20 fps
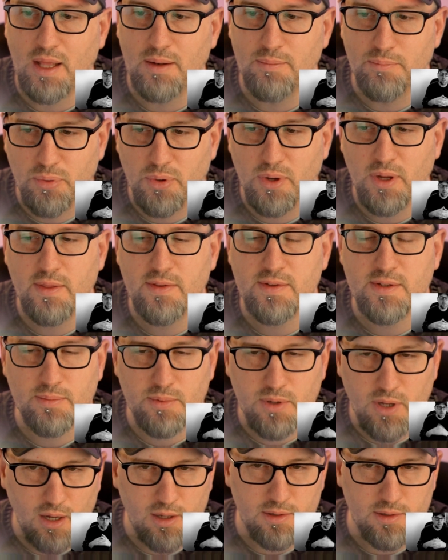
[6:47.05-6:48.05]
and breathe
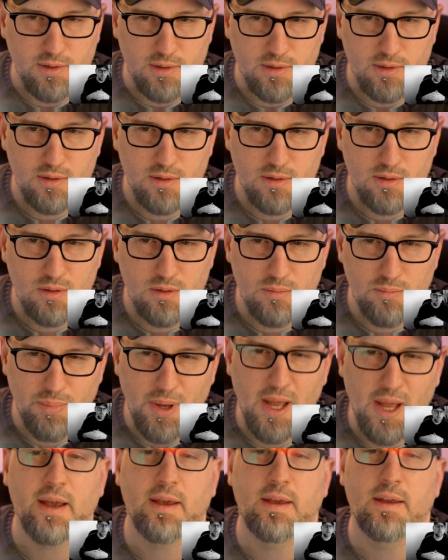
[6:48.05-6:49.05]
some color
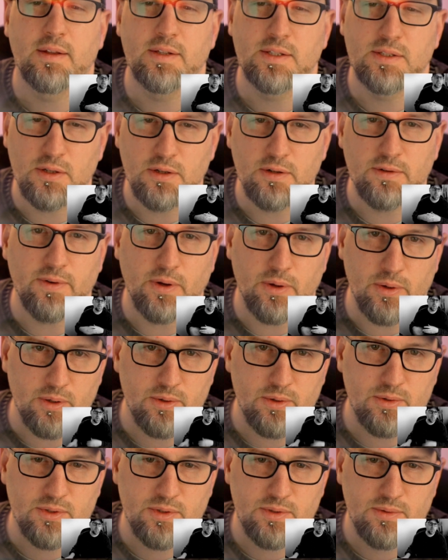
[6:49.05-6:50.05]
back into your
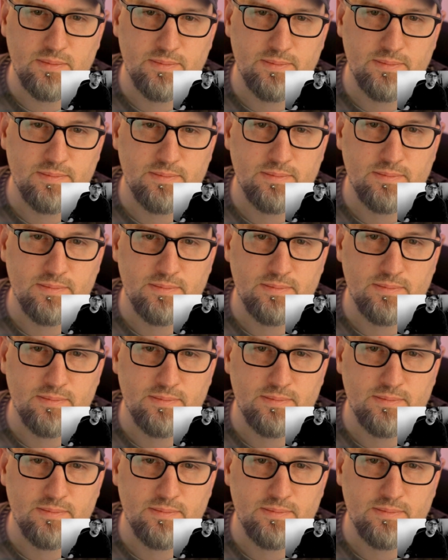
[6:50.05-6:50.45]
photos.